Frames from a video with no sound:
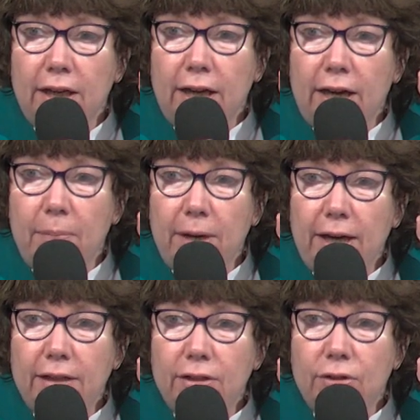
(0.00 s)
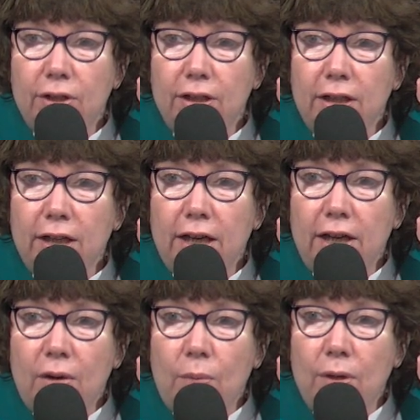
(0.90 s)
a pastor, and
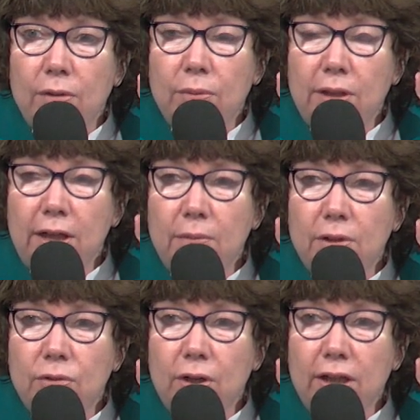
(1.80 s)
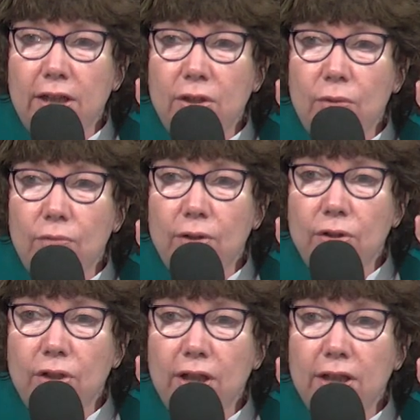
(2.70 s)
once when Danny was drunk, he sold
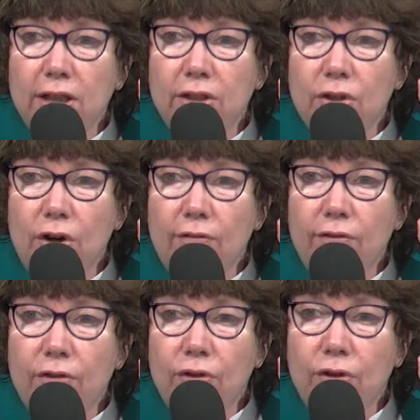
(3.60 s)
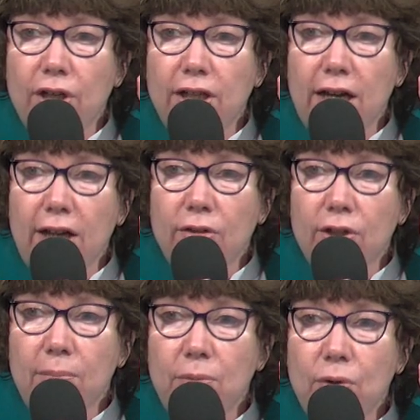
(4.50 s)
Richard his guitar for $30,
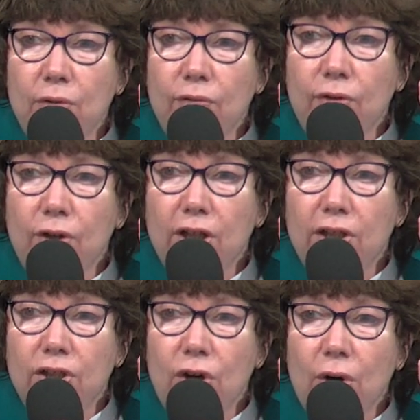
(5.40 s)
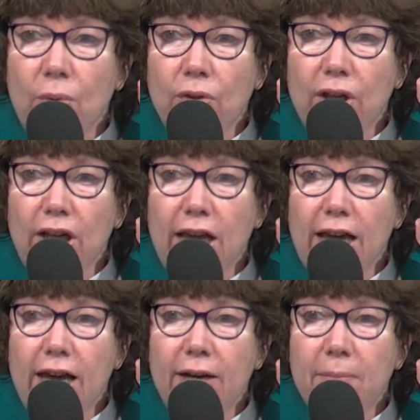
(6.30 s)
a beautiful guitar worth a
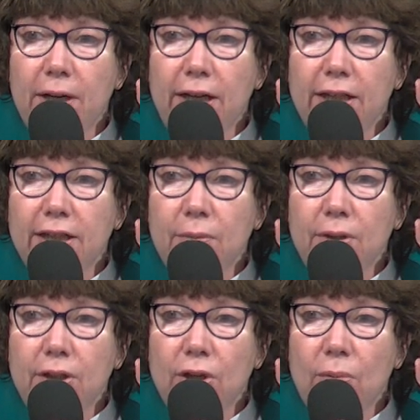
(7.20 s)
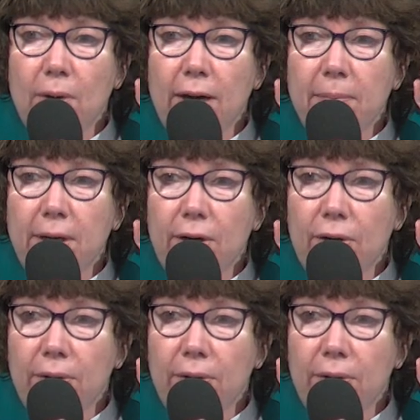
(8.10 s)
lot of money because he wanted to go buy beer.